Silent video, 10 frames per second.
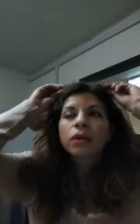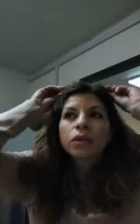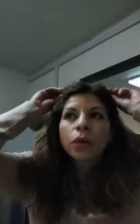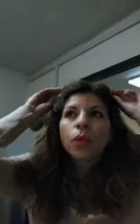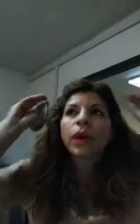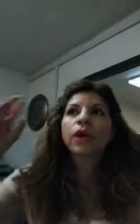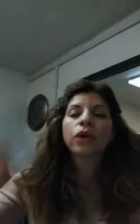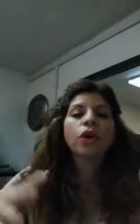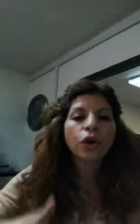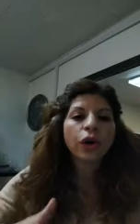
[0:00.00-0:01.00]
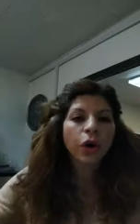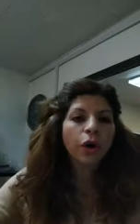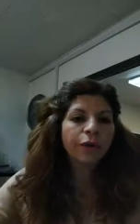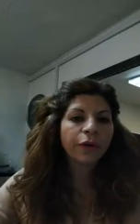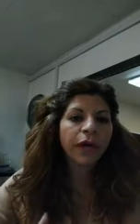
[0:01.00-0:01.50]
so what are you going to
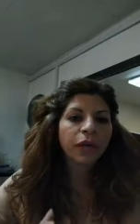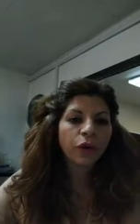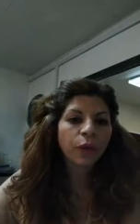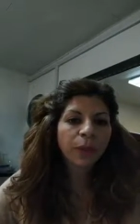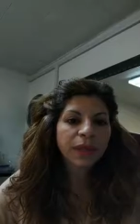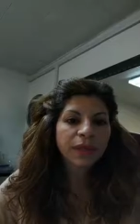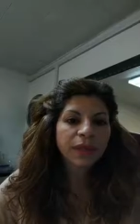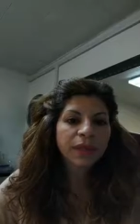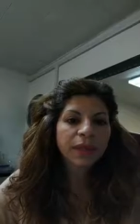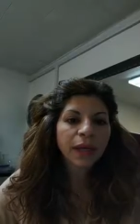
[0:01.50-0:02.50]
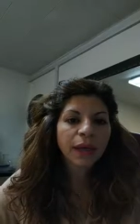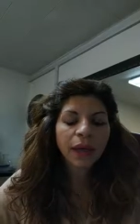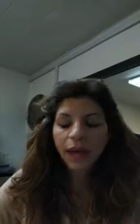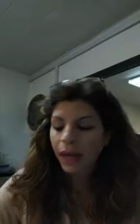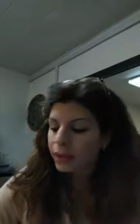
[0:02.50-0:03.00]
offer in your business,
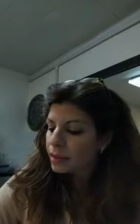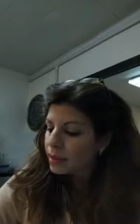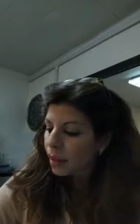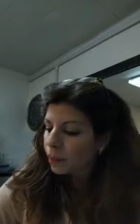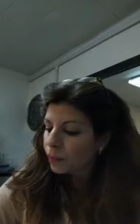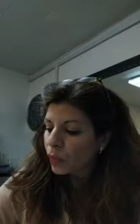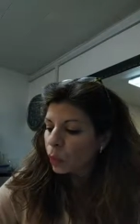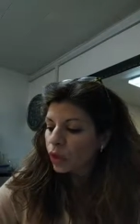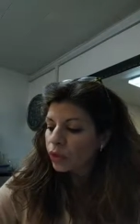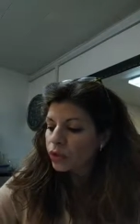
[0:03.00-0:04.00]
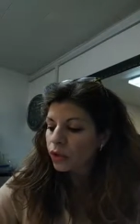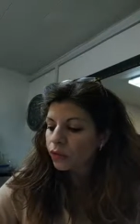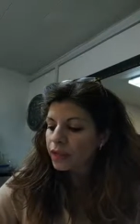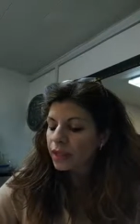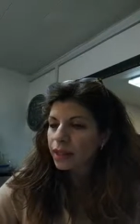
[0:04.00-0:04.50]
and and um, what are the
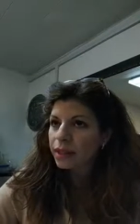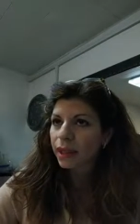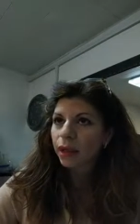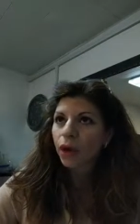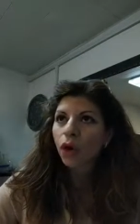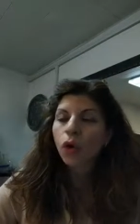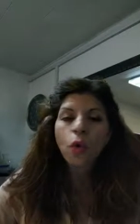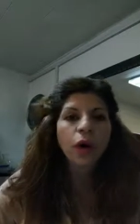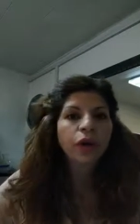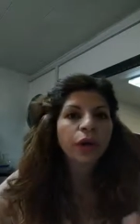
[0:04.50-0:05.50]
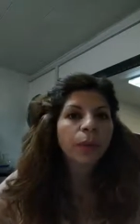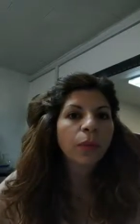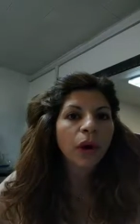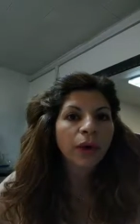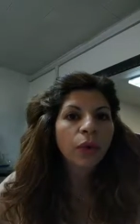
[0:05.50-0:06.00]
services, and who are you going to
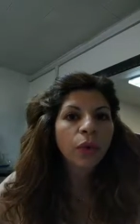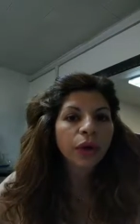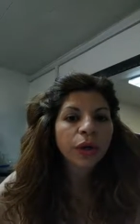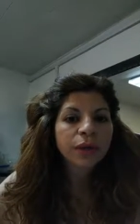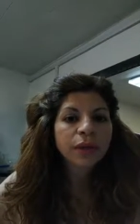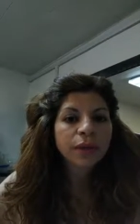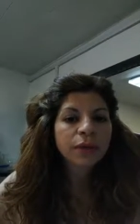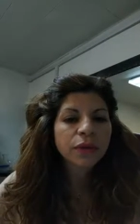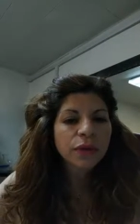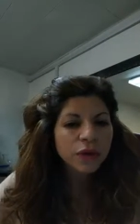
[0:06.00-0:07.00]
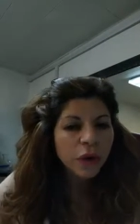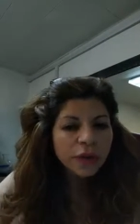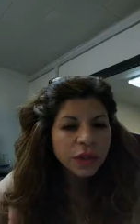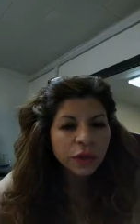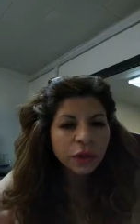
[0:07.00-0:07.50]
mark? Who are you going to
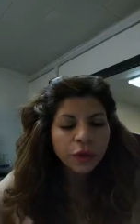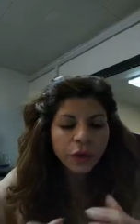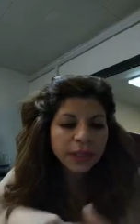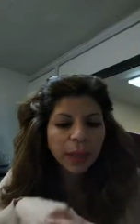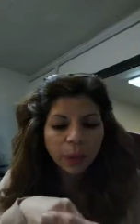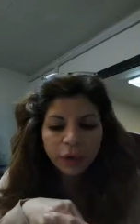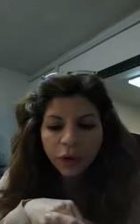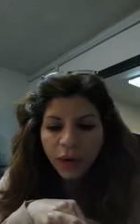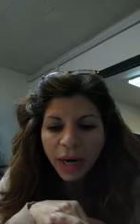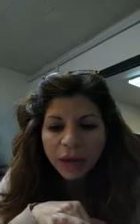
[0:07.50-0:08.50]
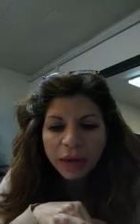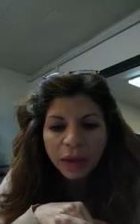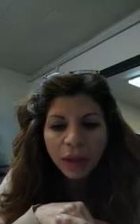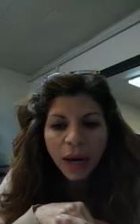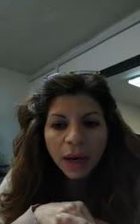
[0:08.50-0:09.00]
service through? For example, if you're a hair
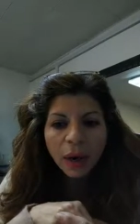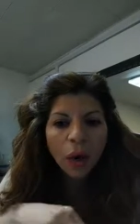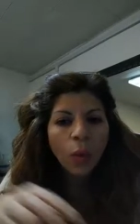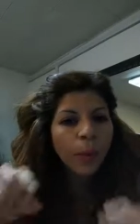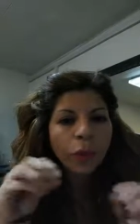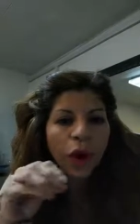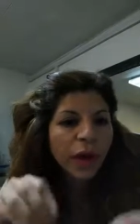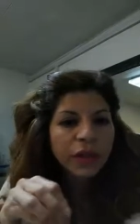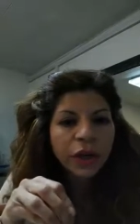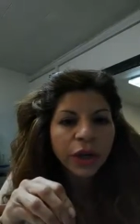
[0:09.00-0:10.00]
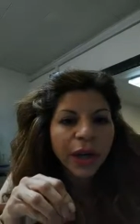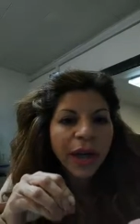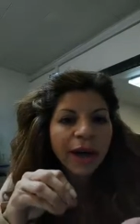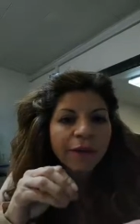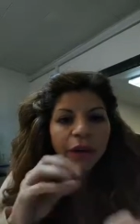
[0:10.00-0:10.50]
salon, what products are you going to
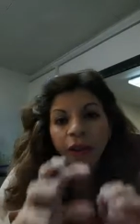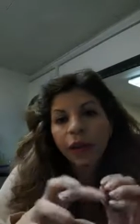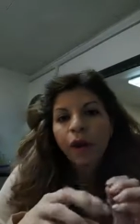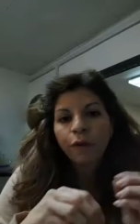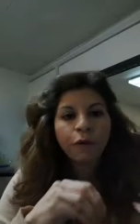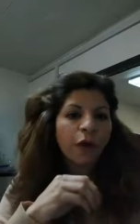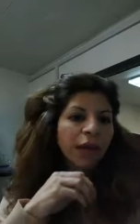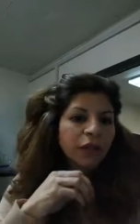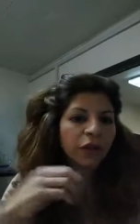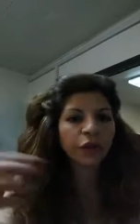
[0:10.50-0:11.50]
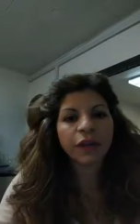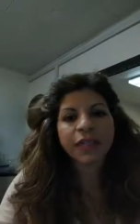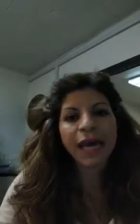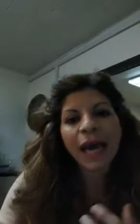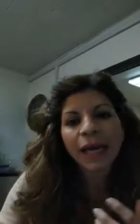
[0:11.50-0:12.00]
have? Are they French? Are they
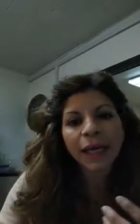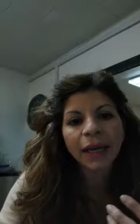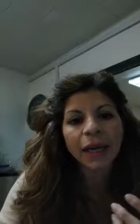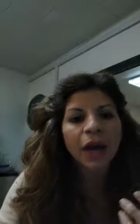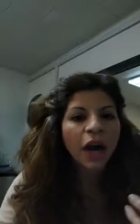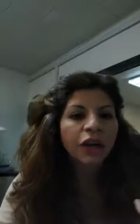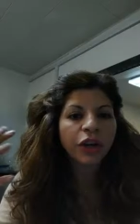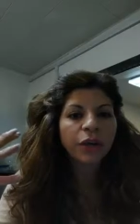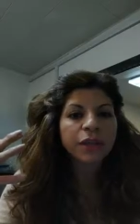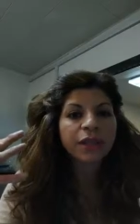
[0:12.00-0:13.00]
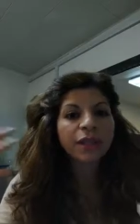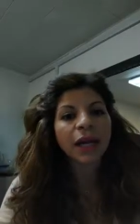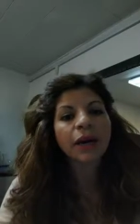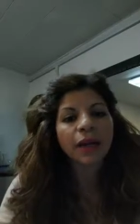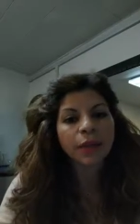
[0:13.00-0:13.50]
Italian? Are you going to
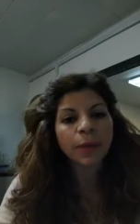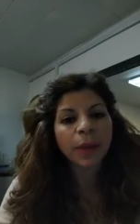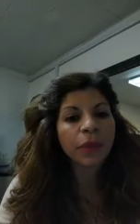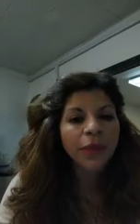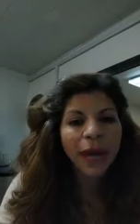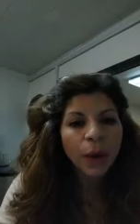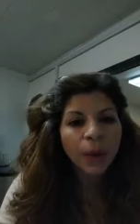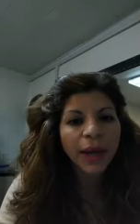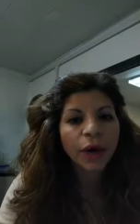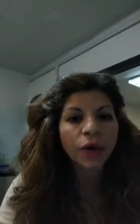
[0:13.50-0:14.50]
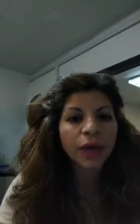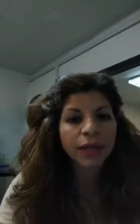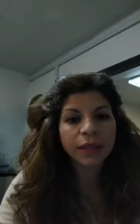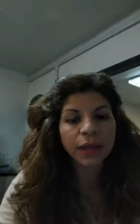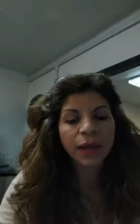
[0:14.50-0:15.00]
sell it to people that way? Or
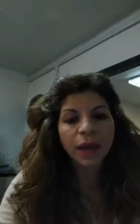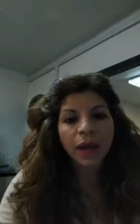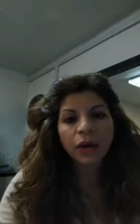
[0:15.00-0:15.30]
is it,